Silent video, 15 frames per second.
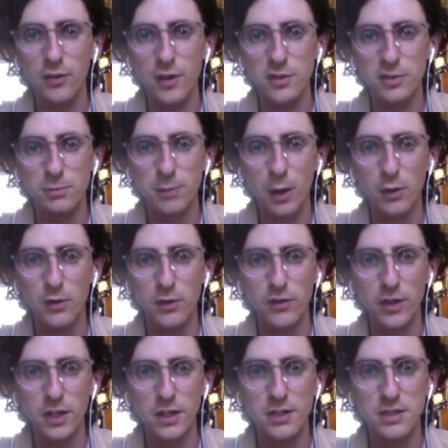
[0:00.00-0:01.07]
of both of
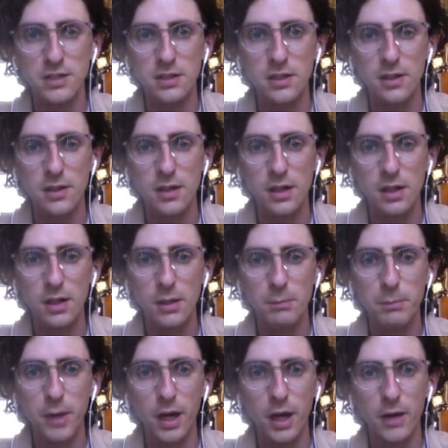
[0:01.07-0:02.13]
these,
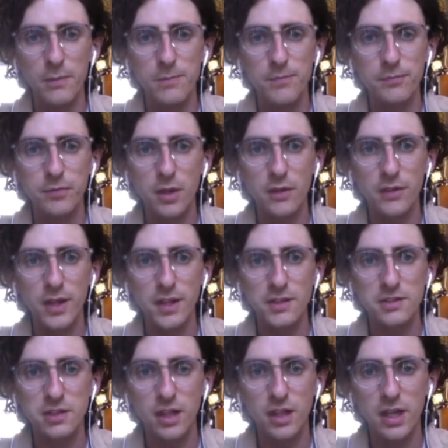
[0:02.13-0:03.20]
but this
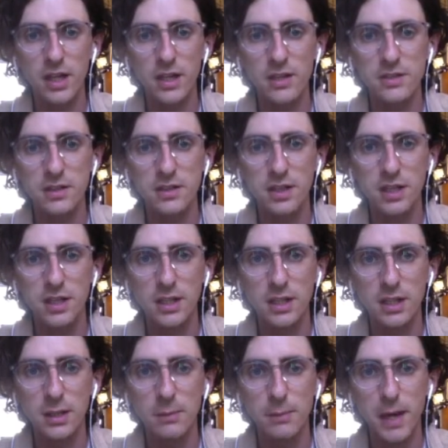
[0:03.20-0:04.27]
is the
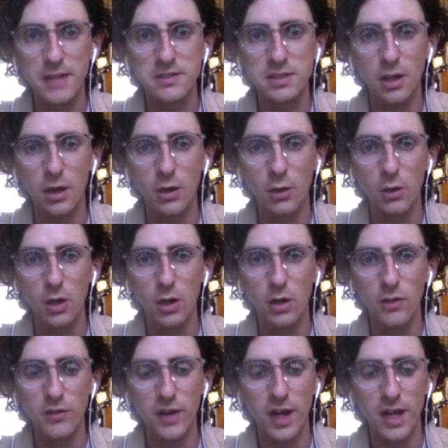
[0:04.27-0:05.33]
petiole
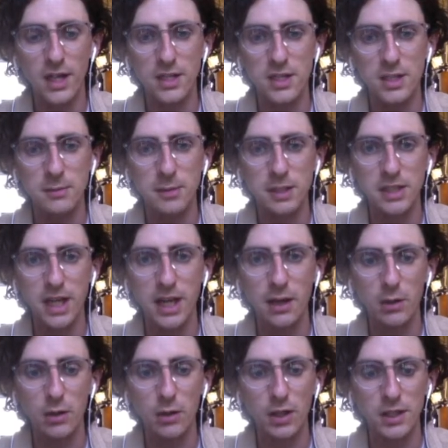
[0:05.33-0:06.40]
of a Dean
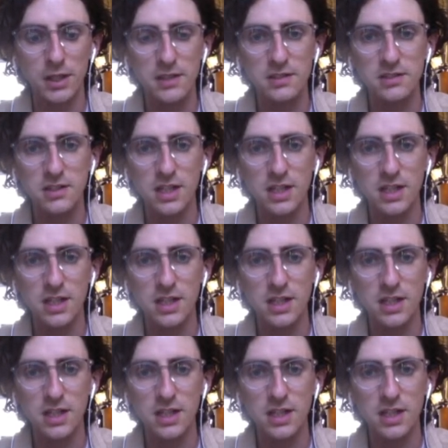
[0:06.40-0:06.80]
McDowell, and you can see